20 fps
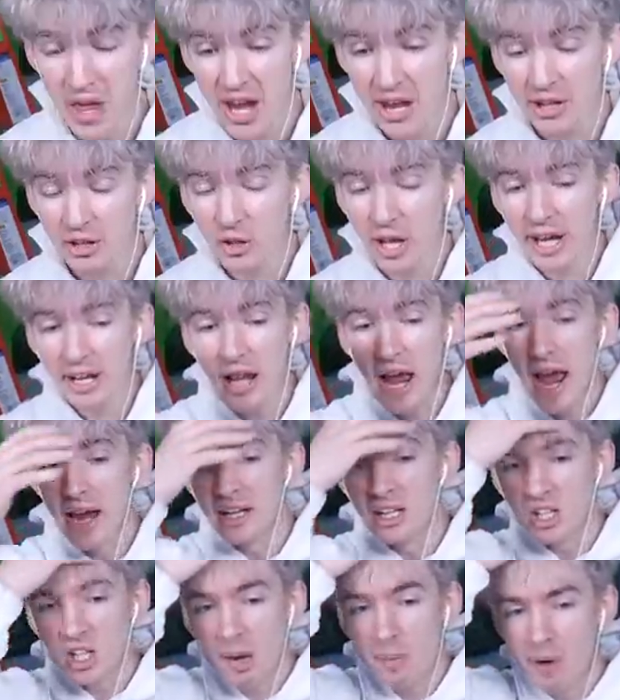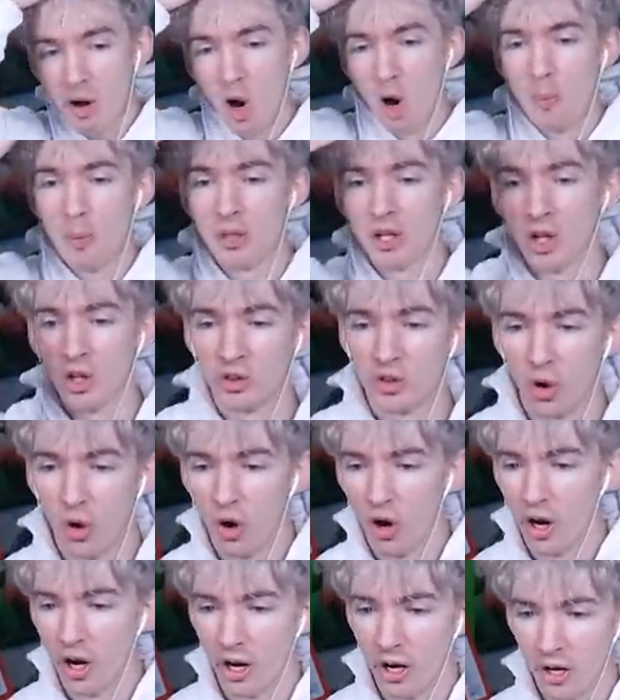They, like, anytime I open the
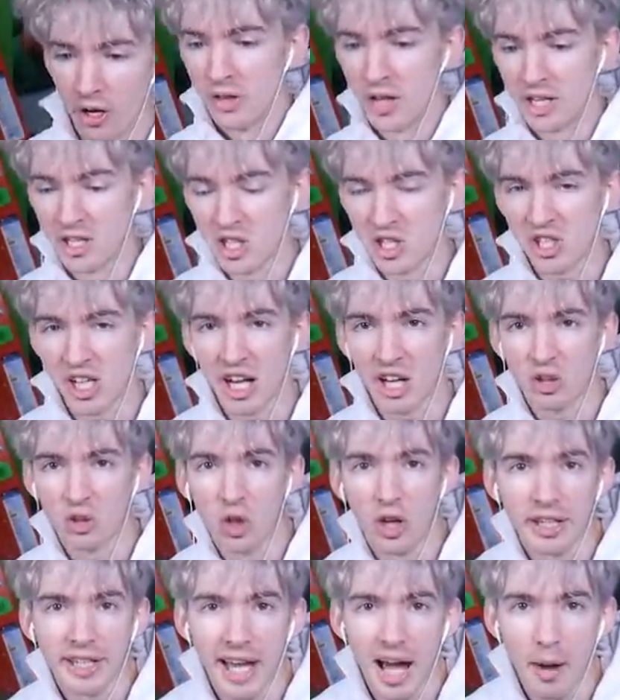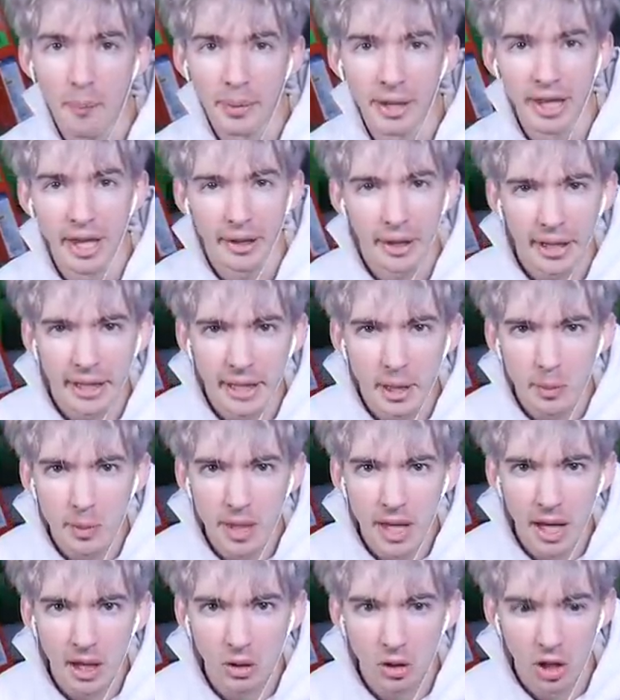door, they just, like, look at me. They, like, give me
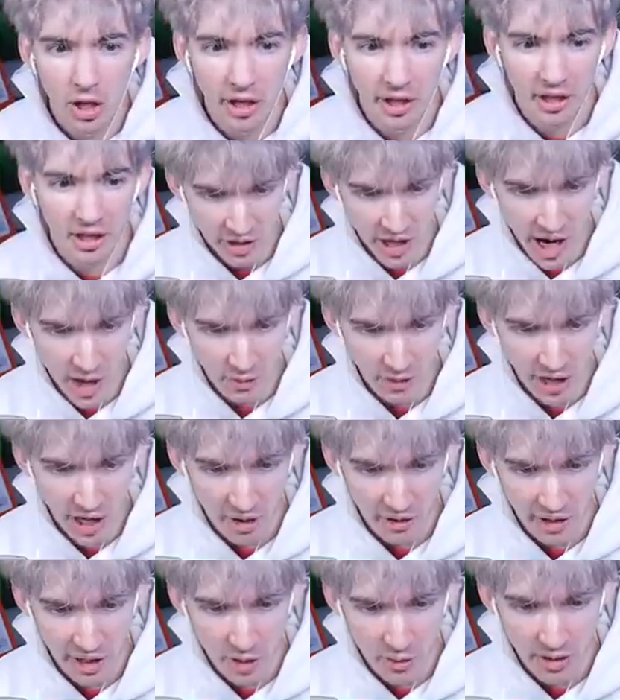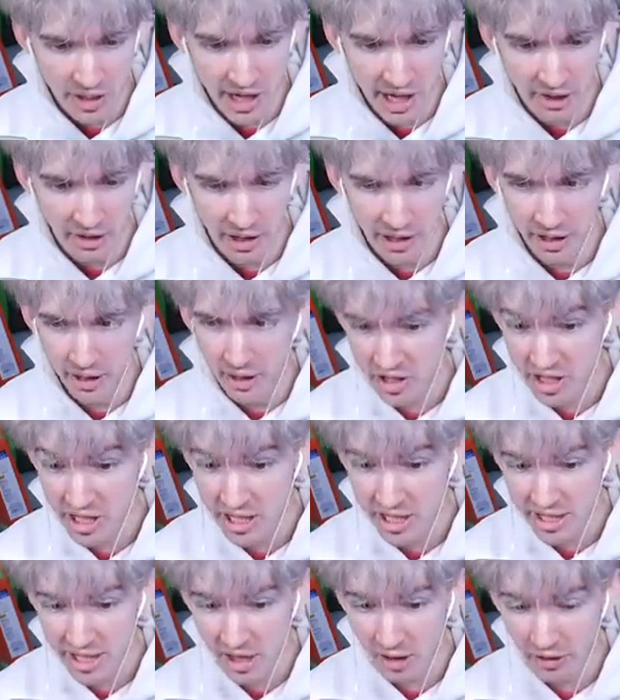that look. No, no, do it, Dylan.
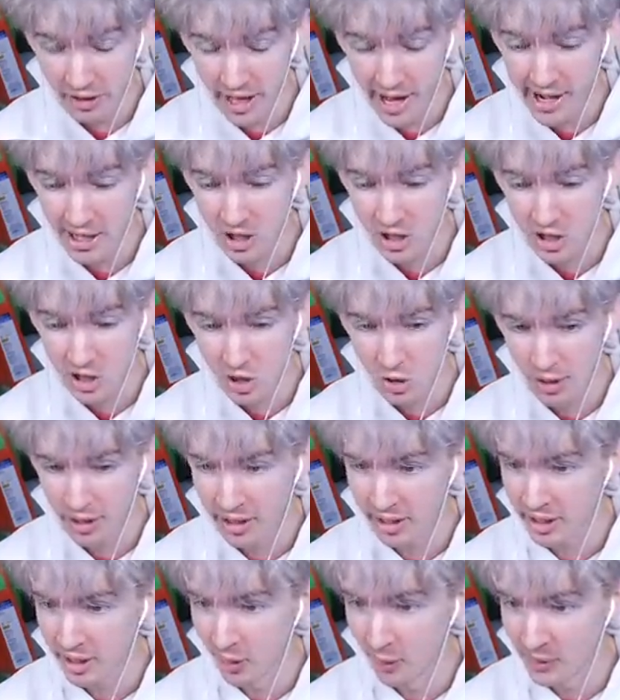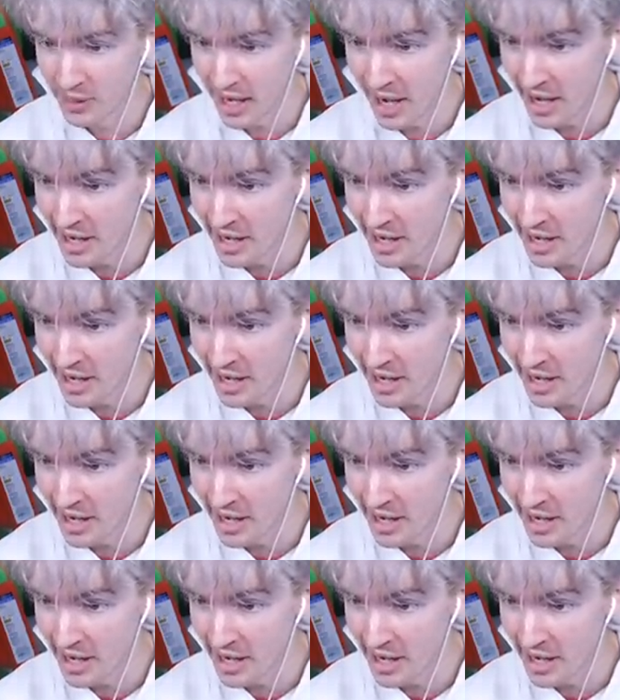See, Dylan actually tried to kill me.